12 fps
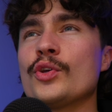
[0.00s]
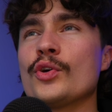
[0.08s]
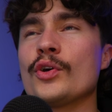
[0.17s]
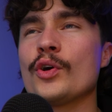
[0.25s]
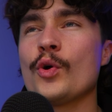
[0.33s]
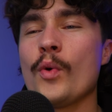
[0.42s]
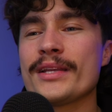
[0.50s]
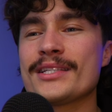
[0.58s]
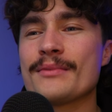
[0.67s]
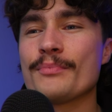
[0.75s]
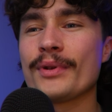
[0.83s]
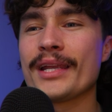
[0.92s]
you can quite
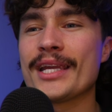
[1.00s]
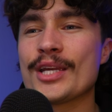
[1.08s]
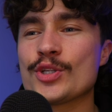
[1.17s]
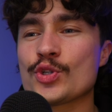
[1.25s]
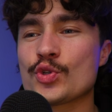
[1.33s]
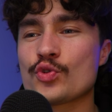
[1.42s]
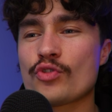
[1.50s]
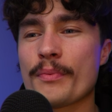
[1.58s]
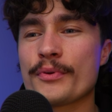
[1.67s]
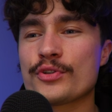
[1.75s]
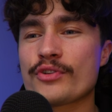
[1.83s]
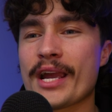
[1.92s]
simply just
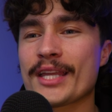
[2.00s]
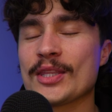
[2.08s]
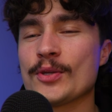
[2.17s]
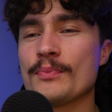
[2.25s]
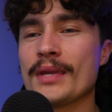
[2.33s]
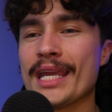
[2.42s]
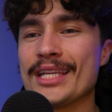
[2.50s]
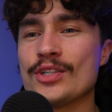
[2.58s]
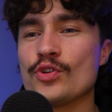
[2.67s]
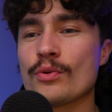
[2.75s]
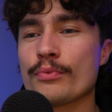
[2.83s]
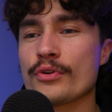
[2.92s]
drop and drag them
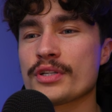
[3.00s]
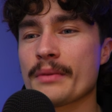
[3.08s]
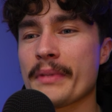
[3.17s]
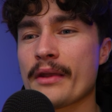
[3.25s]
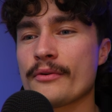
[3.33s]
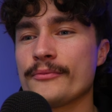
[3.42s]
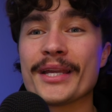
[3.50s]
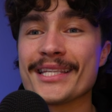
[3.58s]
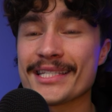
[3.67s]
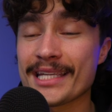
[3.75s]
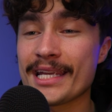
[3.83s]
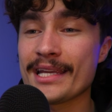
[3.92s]
into your project panel. And we can
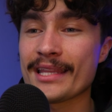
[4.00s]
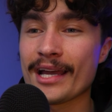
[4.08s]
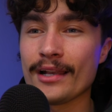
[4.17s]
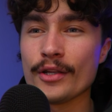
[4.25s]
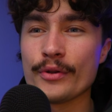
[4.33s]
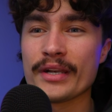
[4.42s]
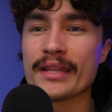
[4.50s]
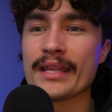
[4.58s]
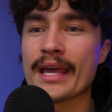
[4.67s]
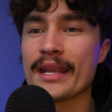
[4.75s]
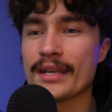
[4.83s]
see they are loaded in there